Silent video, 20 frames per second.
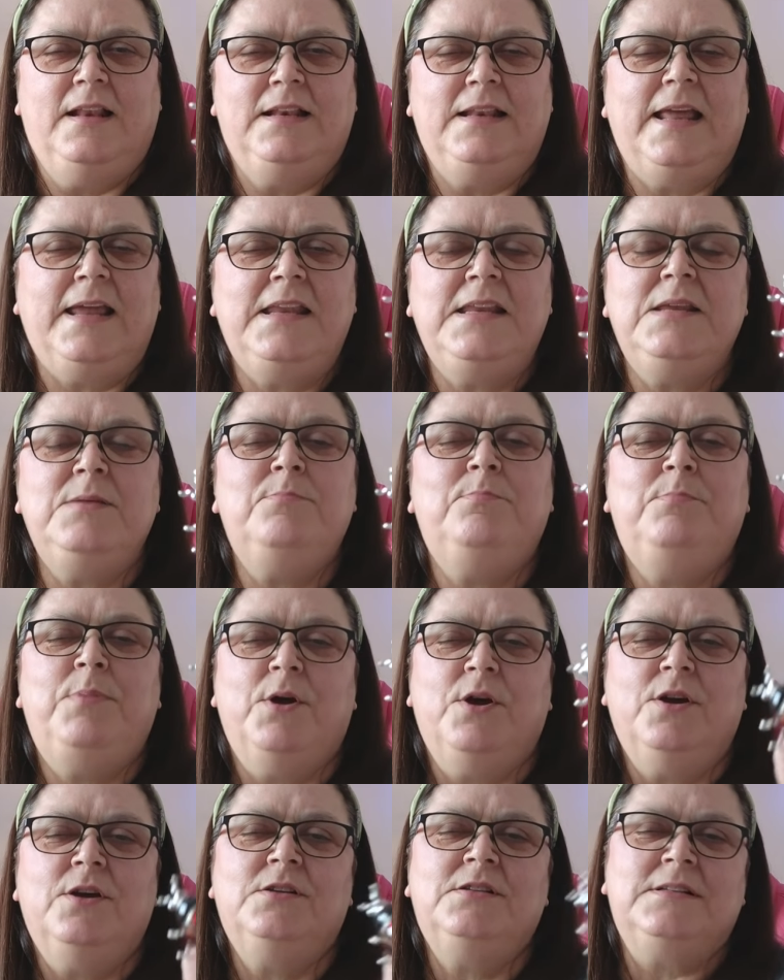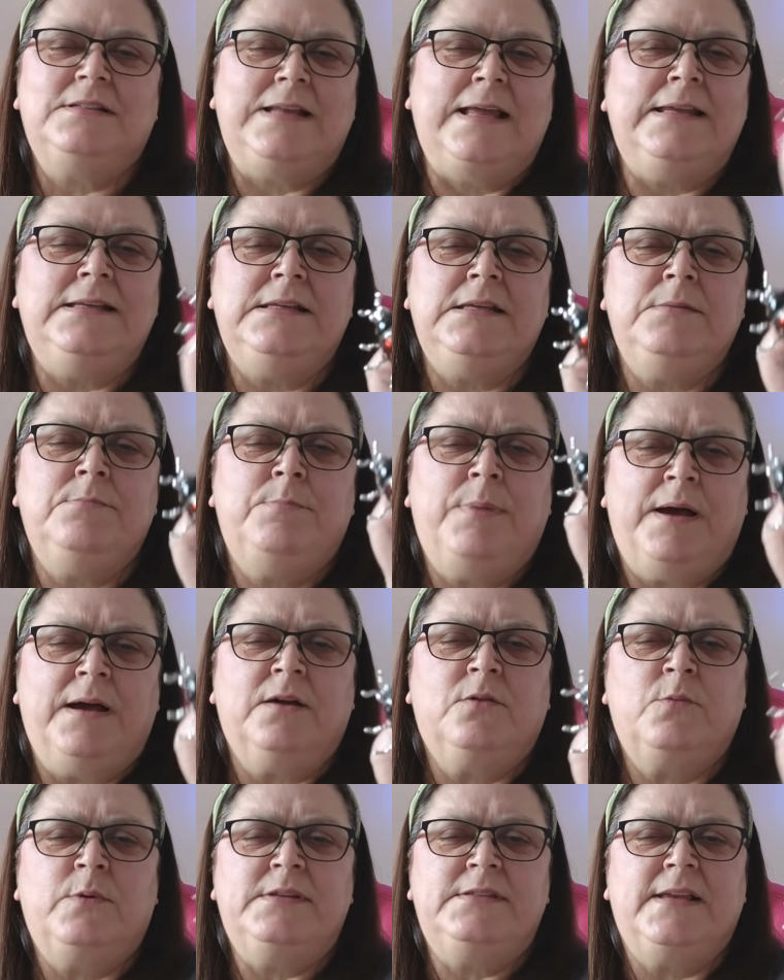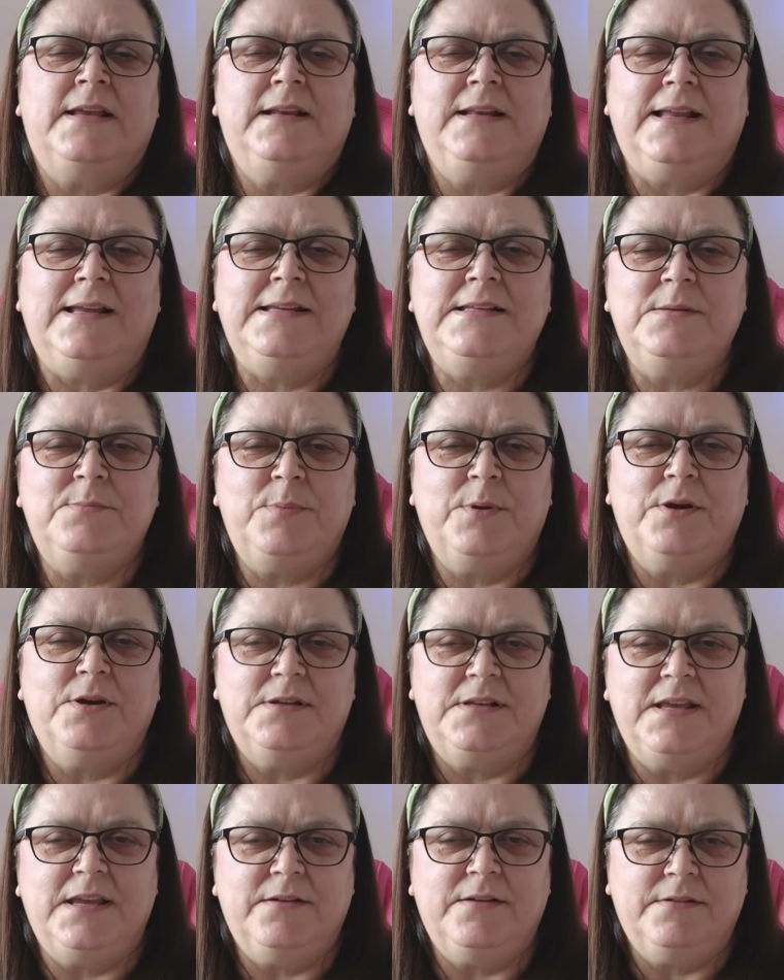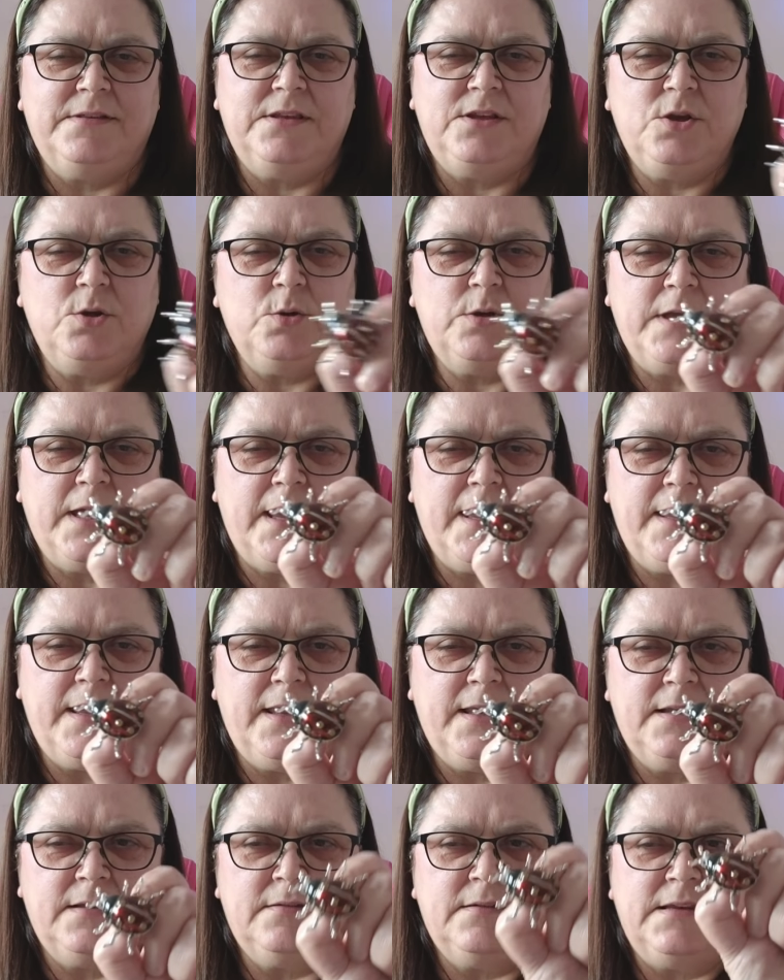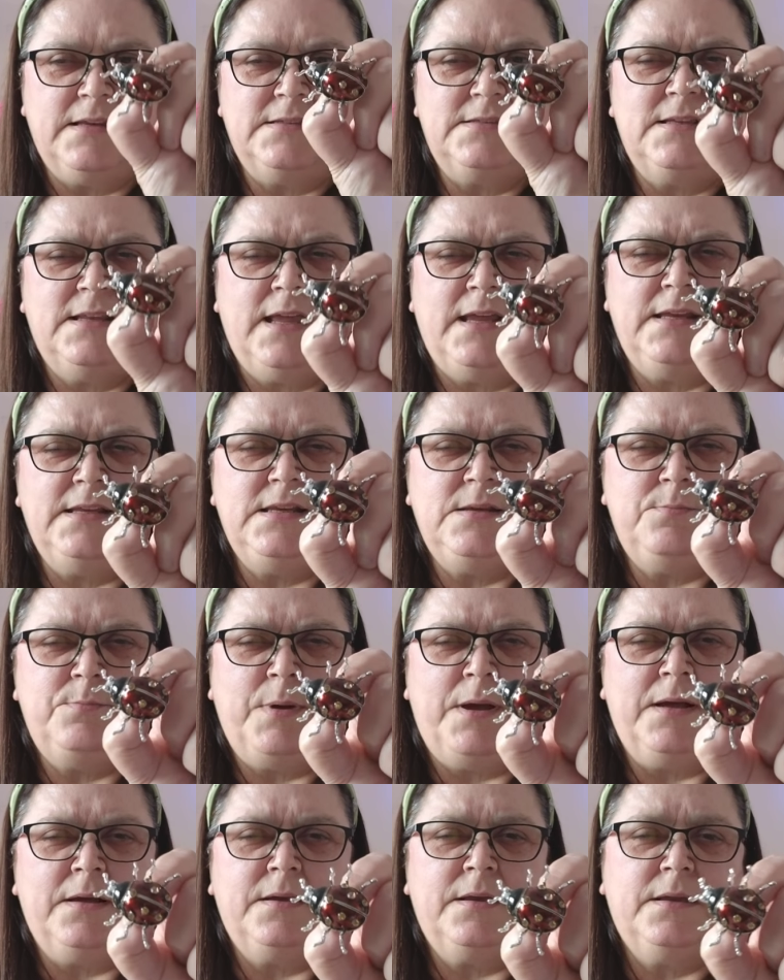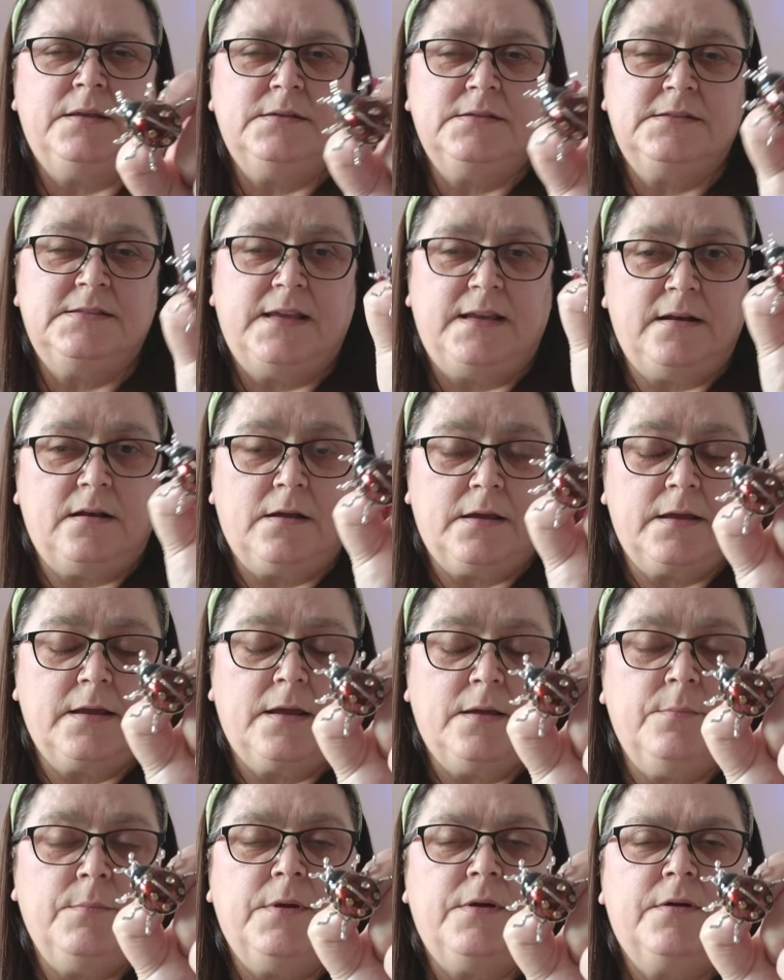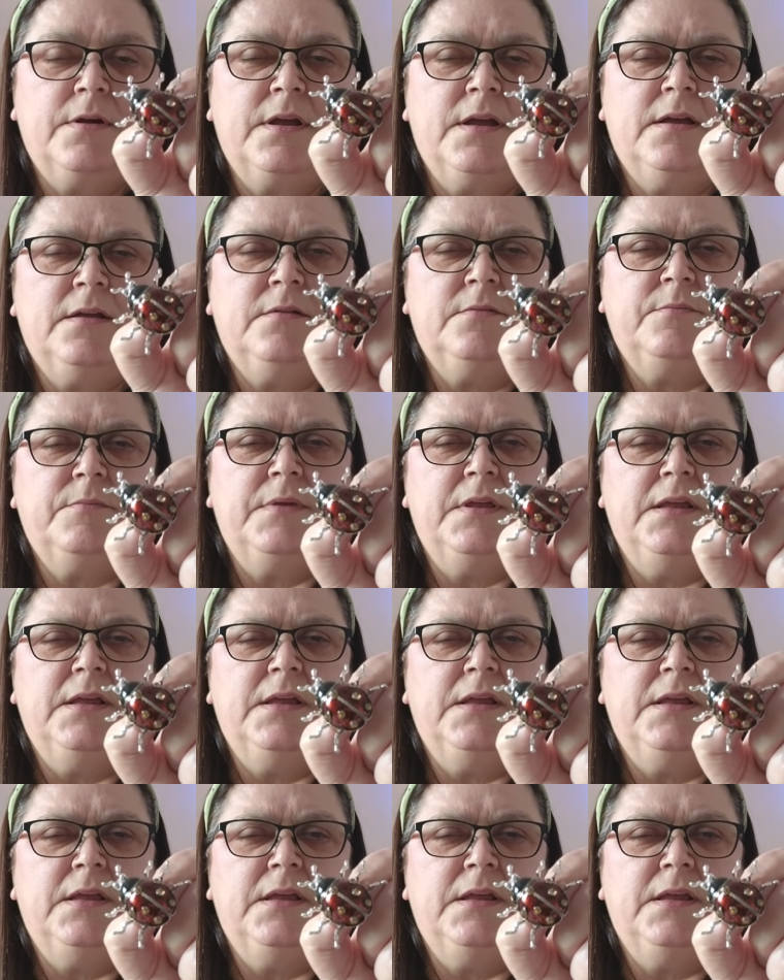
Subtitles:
ladybird, ladybug. We say ladybird here in the UK, and it's ladybug in, say, like America.